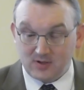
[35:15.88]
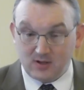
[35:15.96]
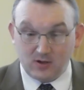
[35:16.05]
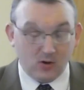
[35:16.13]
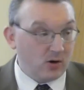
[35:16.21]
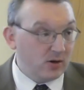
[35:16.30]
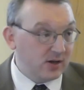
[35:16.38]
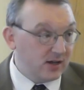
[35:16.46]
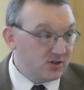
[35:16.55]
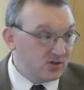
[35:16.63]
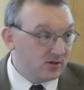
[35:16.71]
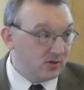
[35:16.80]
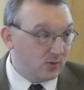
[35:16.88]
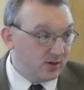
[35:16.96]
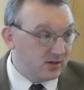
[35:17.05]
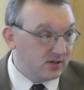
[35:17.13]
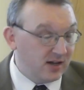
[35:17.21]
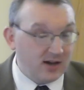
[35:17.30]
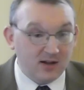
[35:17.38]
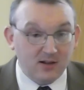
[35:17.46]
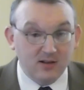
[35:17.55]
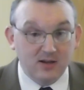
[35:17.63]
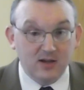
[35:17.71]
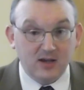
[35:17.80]
And God isn't going to
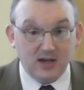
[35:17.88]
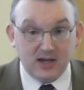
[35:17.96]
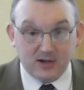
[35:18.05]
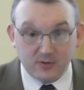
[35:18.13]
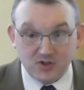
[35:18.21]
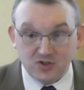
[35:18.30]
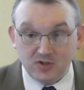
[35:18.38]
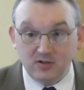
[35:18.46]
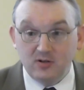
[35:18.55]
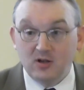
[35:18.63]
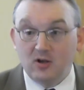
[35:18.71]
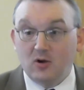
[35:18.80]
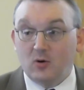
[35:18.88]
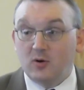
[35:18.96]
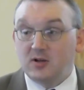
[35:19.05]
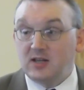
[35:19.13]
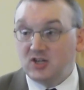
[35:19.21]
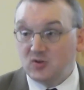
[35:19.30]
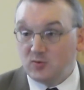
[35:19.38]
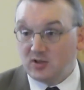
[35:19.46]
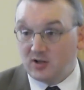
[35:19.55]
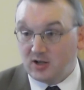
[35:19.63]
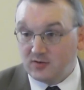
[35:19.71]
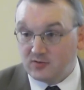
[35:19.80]
tell a Christian or a nation with a
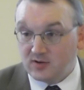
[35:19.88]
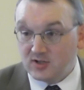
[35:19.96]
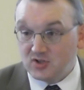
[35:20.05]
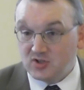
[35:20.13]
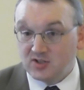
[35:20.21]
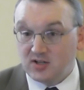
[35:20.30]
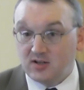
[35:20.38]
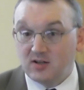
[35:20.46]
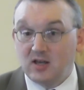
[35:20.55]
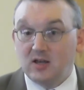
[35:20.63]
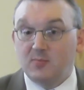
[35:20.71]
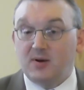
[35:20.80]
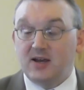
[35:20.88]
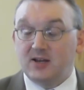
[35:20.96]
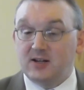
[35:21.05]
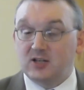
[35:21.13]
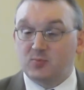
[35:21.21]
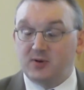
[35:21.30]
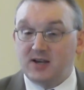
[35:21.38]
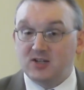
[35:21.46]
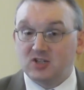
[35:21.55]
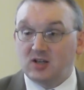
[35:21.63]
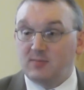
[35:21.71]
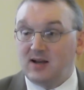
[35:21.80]
lot of Christians in it by an
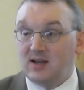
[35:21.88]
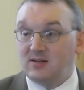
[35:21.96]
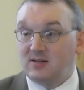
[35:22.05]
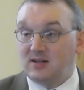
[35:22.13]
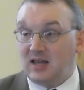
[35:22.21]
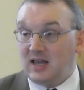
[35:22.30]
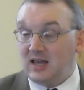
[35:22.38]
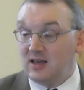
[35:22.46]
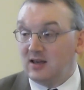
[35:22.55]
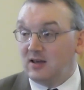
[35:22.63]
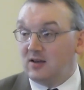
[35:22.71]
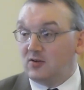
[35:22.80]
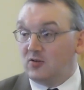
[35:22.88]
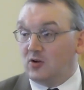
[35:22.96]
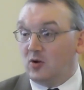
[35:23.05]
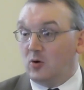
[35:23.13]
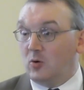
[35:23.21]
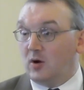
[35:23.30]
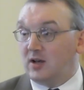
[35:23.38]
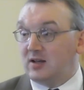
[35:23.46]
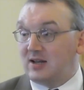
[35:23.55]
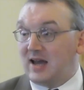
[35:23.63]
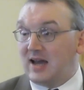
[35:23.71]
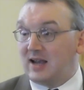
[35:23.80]
express command today to go and
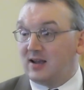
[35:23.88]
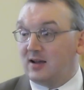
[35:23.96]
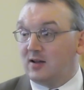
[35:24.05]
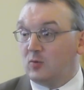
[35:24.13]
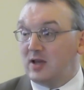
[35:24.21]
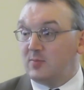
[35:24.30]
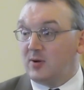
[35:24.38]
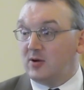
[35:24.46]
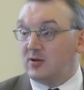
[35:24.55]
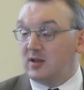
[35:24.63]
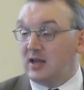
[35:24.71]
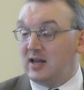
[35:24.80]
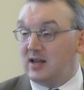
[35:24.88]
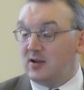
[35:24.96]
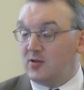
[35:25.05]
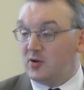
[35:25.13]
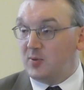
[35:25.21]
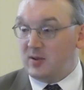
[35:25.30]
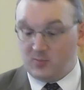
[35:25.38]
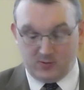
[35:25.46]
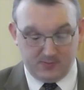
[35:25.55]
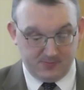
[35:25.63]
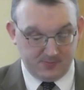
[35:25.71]
attack and wipe out any other people.